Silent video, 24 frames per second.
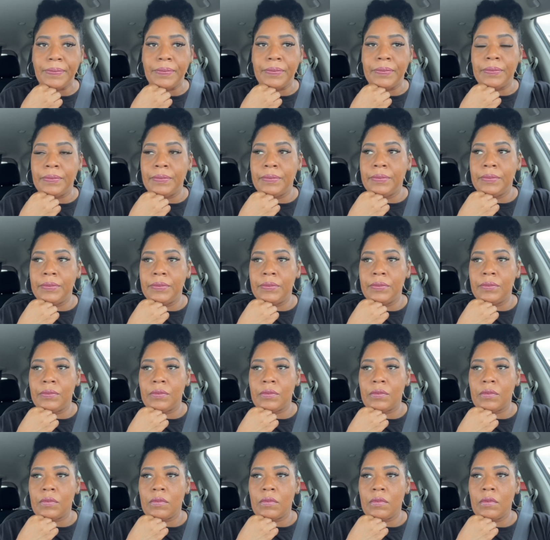
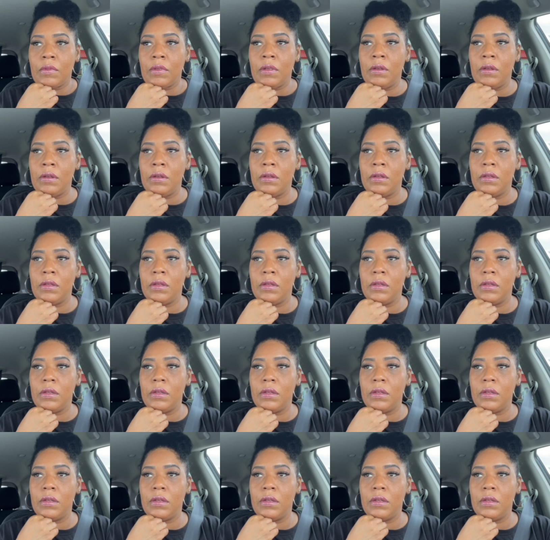No one is speaking in this clip.